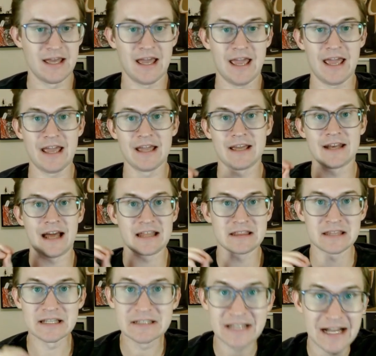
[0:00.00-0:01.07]
And I
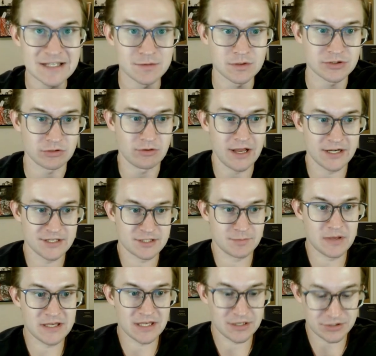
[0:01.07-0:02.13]
think that's what Durant is
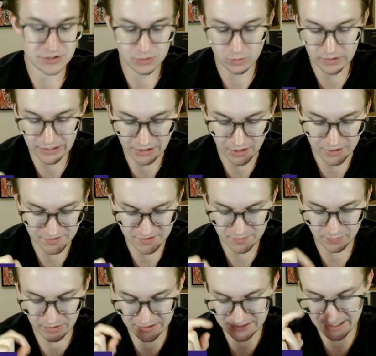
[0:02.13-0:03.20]
speaking to when he calls it
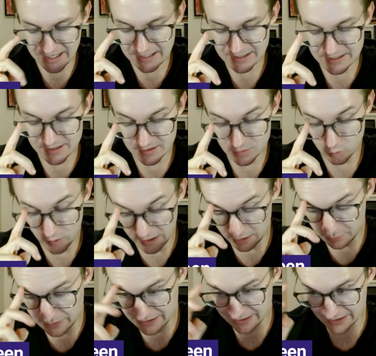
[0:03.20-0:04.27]
spontaneous as well,
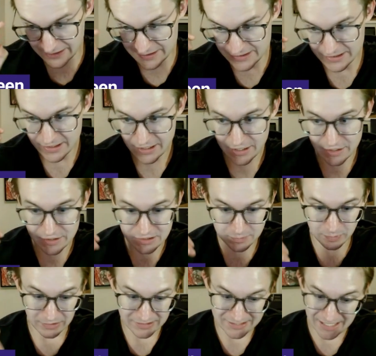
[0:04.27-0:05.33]
because
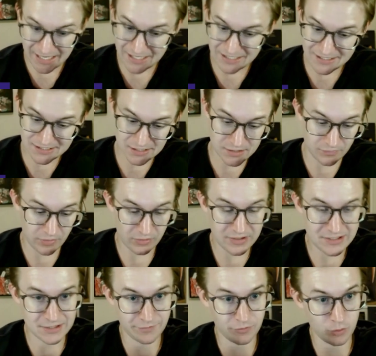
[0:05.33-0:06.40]
spontaneous is a very
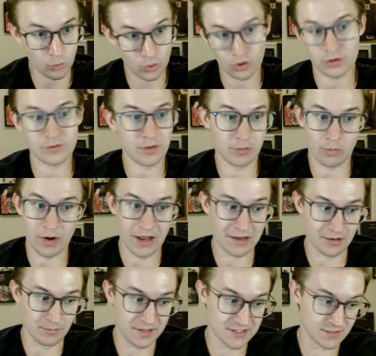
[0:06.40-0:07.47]
different word than
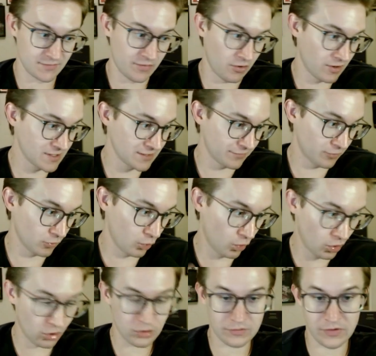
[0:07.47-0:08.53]
random. It's a very different
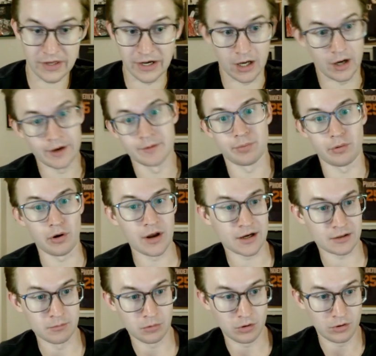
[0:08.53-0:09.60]
word than
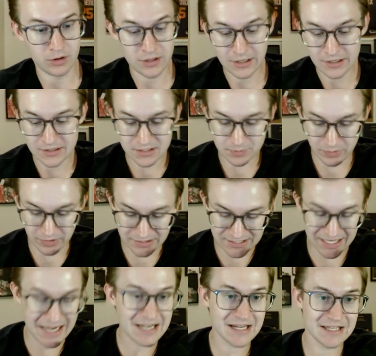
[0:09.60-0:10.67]
unpredictable.
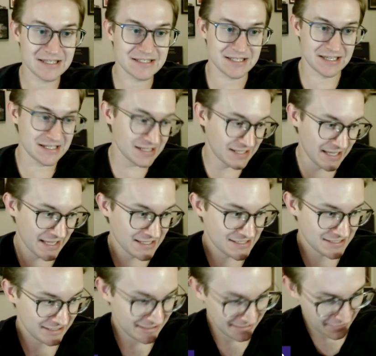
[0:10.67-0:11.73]
Spontaneous indicates
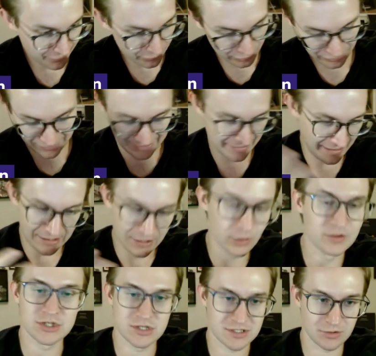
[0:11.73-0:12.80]
a level, I know
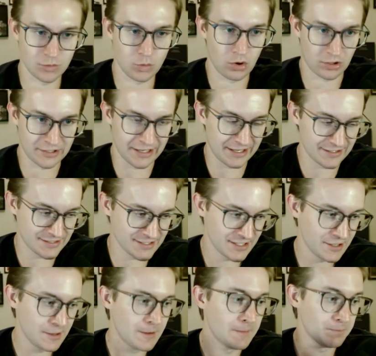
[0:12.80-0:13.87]
it's just a word, guys,
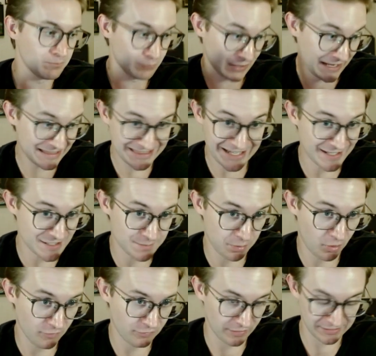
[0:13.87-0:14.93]
but I think it's
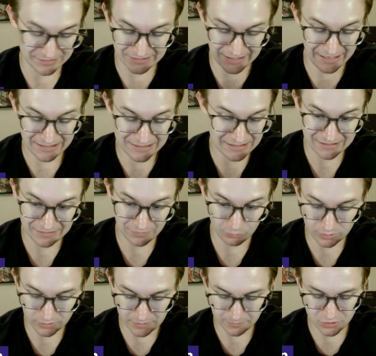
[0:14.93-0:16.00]
perfect, and I think it
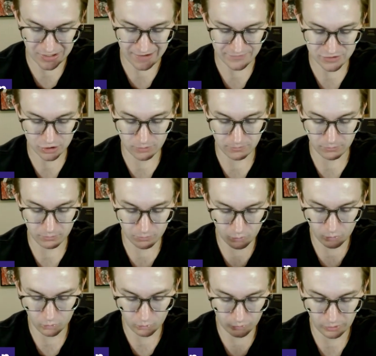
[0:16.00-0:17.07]
really drives home
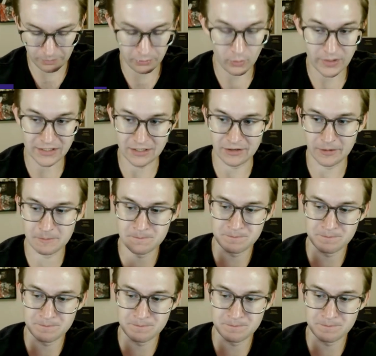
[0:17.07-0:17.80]
the point here.